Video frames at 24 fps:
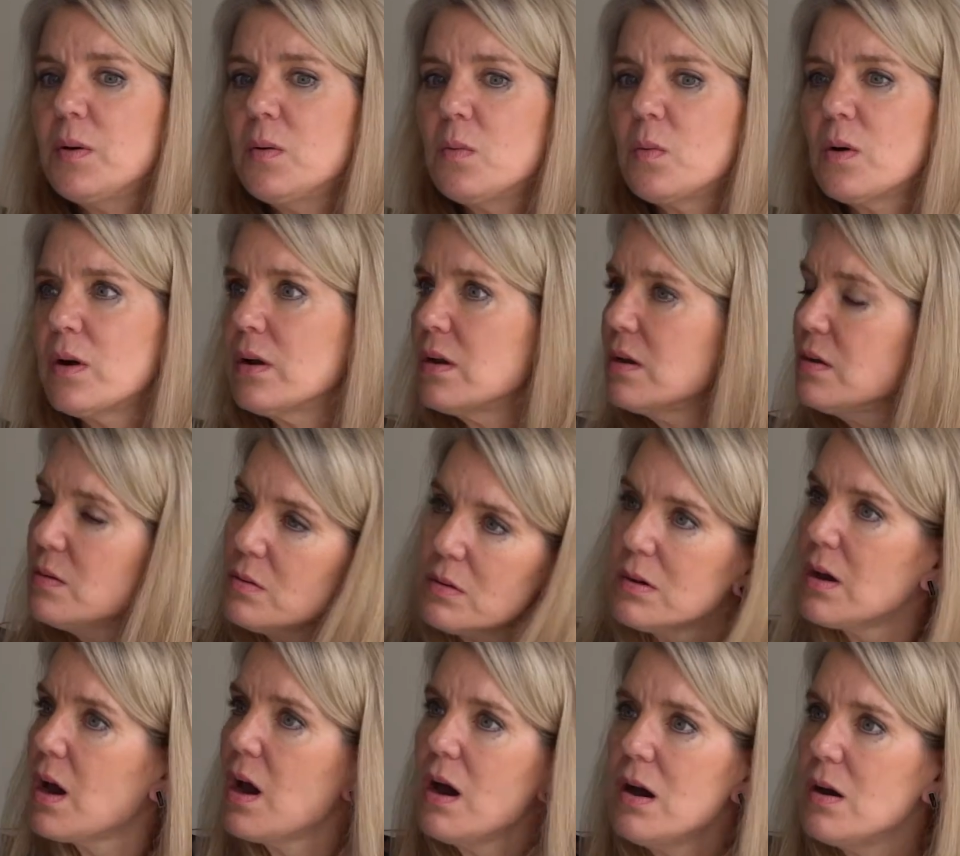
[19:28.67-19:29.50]
But where do you
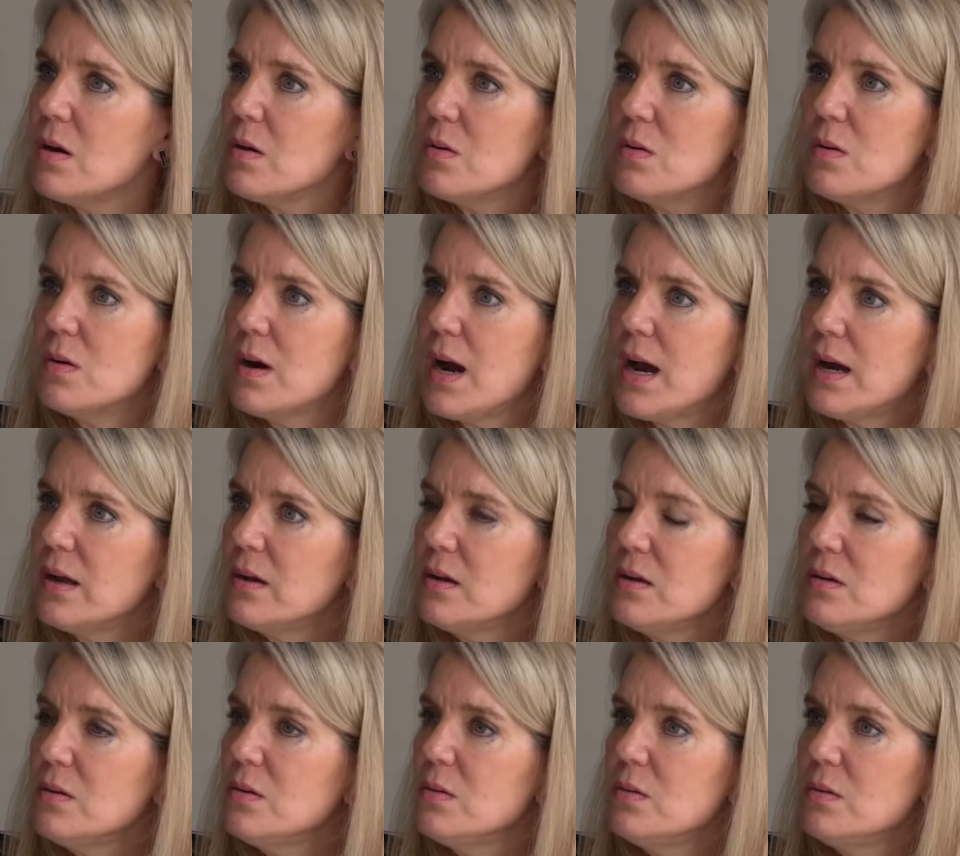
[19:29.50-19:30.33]
go? How
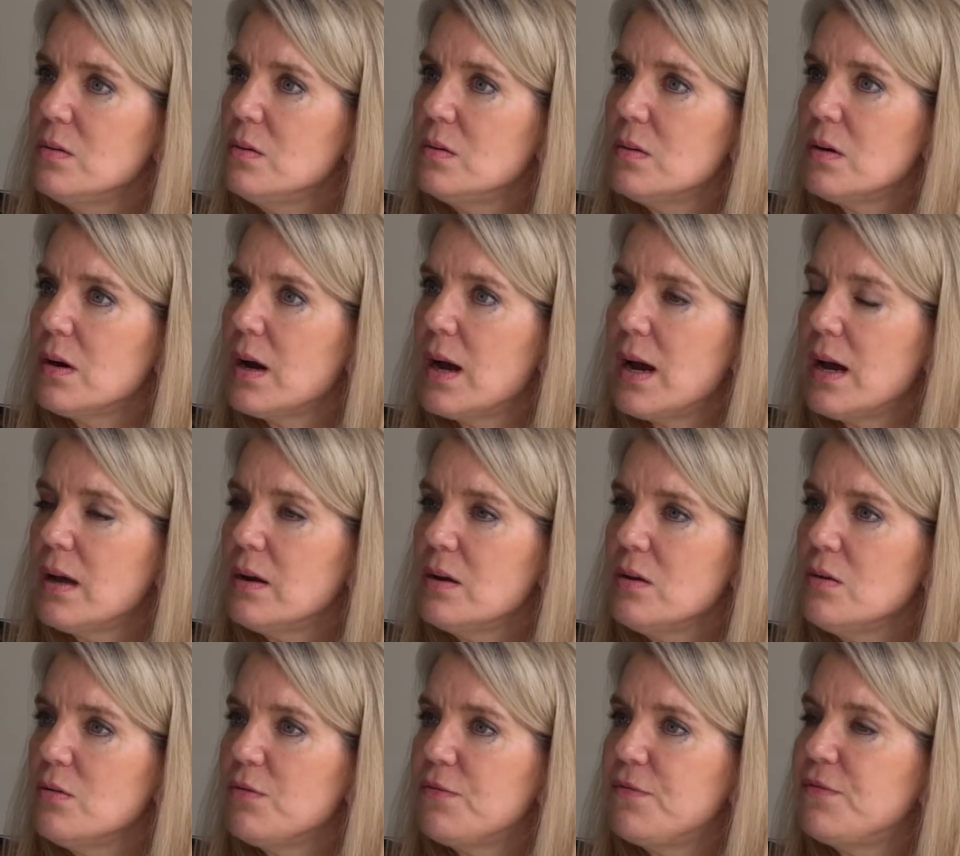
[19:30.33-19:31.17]
do
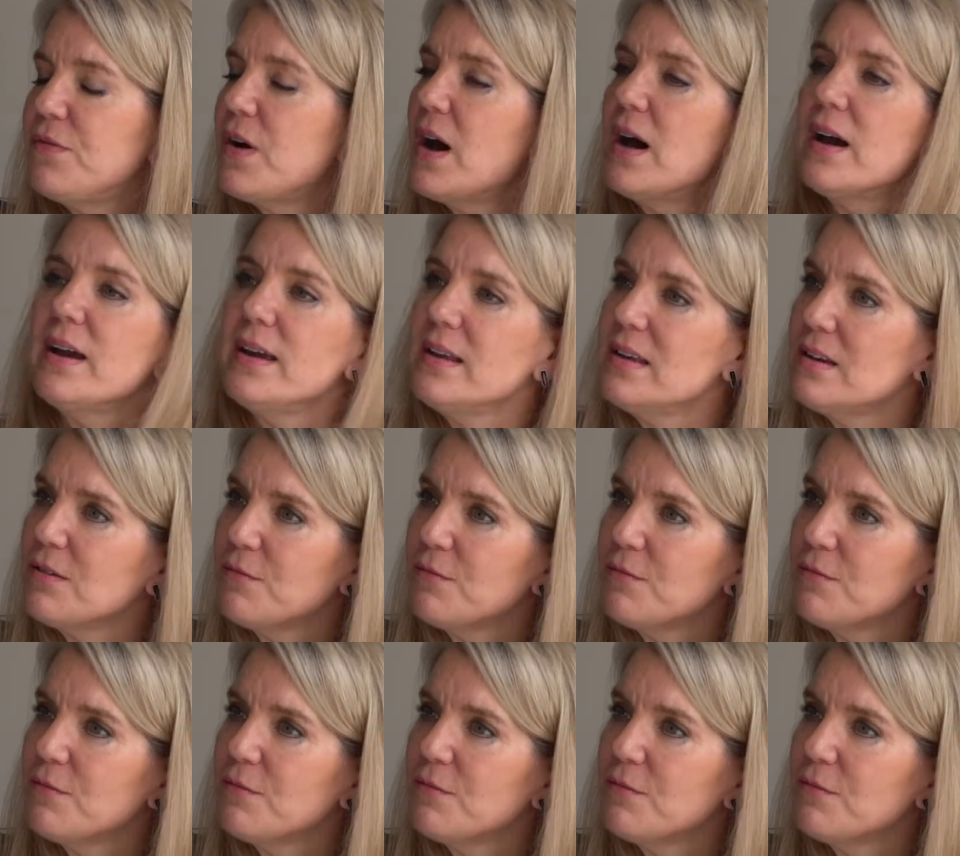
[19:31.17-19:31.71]
you find